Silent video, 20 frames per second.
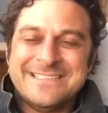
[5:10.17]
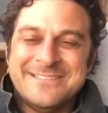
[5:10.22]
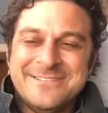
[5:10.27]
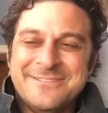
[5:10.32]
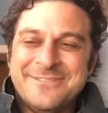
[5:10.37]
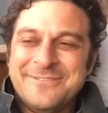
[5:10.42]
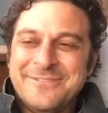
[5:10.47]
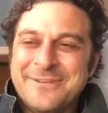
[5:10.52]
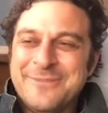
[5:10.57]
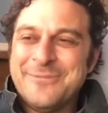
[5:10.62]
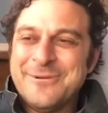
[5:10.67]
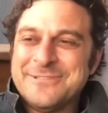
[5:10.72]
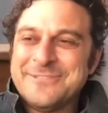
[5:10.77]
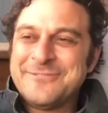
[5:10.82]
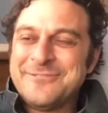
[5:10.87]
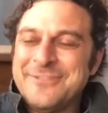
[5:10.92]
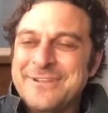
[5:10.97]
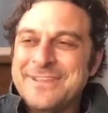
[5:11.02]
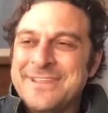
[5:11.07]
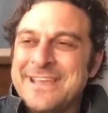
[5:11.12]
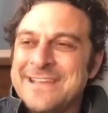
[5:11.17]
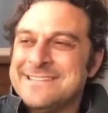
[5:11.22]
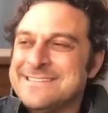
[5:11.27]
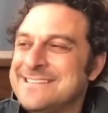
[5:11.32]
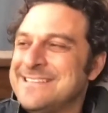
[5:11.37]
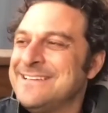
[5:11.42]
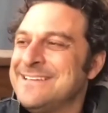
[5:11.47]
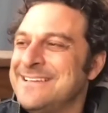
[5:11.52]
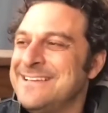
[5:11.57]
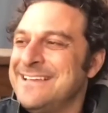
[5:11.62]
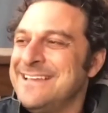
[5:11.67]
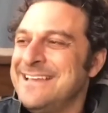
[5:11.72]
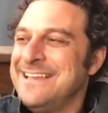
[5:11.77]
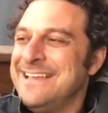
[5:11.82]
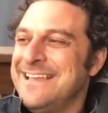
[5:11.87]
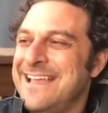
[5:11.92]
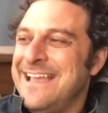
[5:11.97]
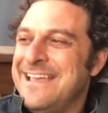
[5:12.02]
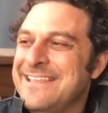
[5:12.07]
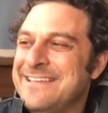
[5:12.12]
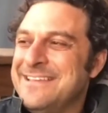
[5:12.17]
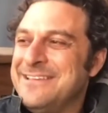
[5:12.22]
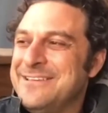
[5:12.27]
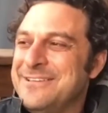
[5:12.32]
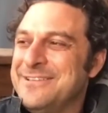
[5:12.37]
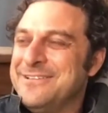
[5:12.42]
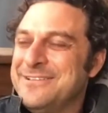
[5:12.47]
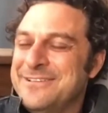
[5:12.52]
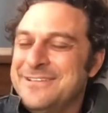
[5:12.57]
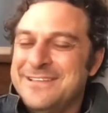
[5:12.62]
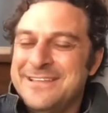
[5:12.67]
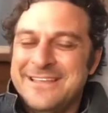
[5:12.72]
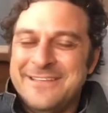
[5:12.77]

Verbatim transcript: you do feel most free there. So I, I do, you, right?